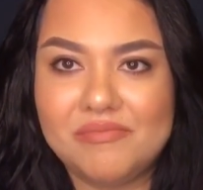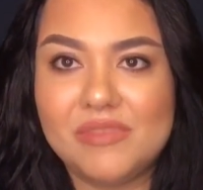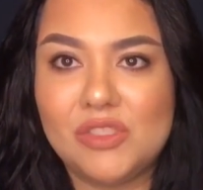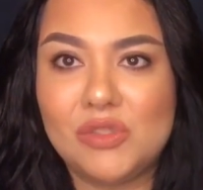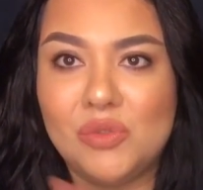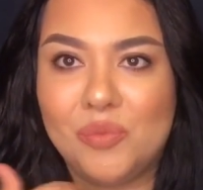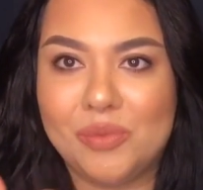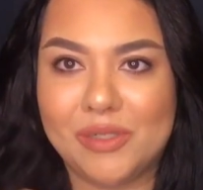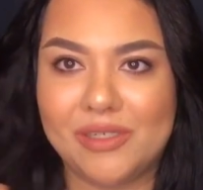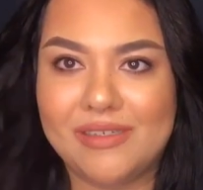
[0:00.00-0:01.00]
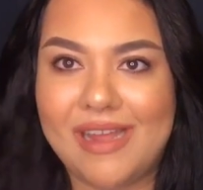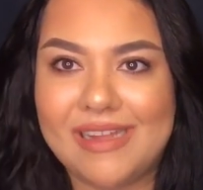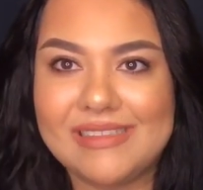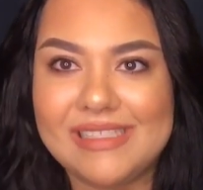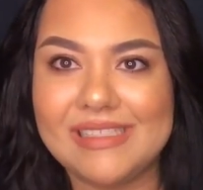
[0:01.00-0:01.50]
super
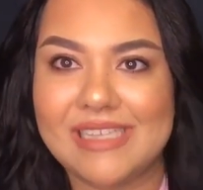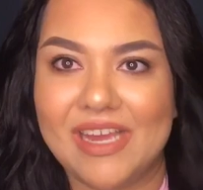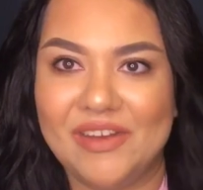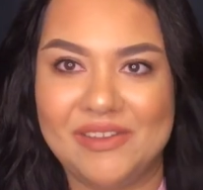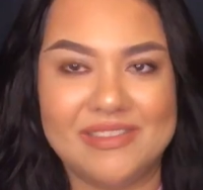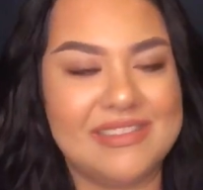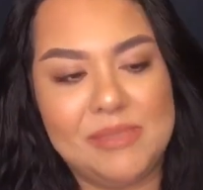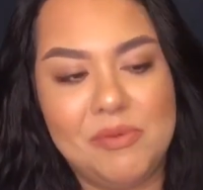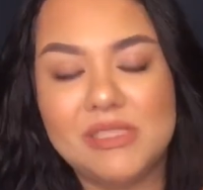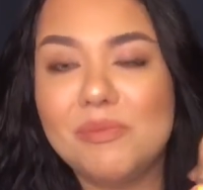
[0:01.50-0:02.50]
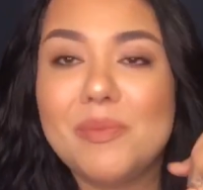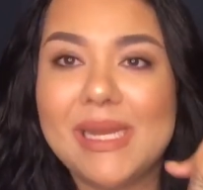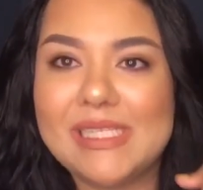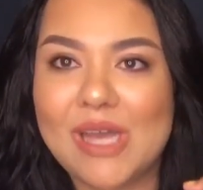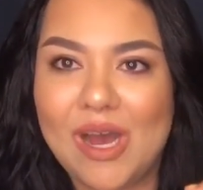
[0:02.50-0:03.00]
like detailed. It's supposed to be
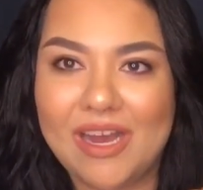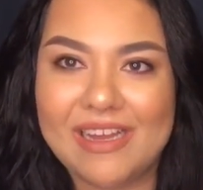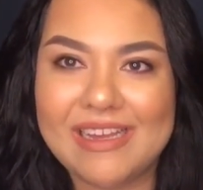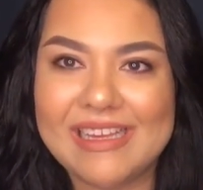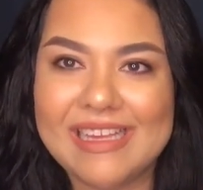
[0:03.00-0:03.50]
my dog,